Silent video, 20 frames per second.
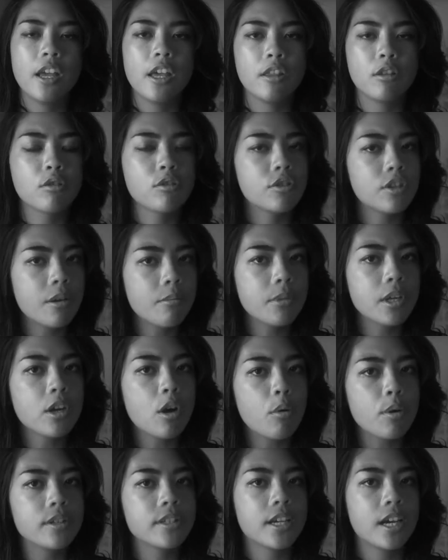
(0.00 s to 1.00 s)
There's something
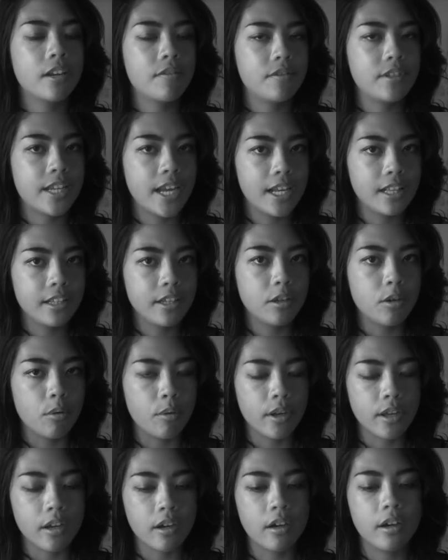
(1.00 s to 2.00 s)
always kind of daily
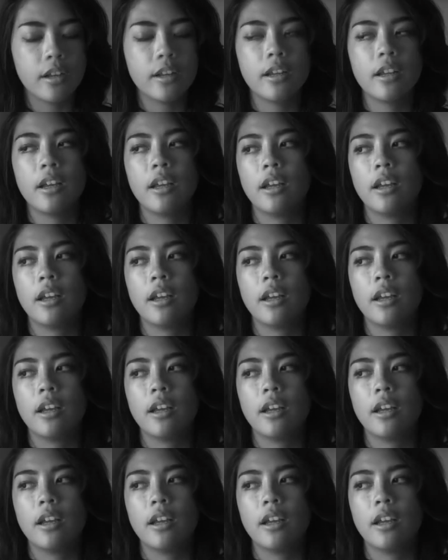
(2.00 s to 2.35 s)
going on.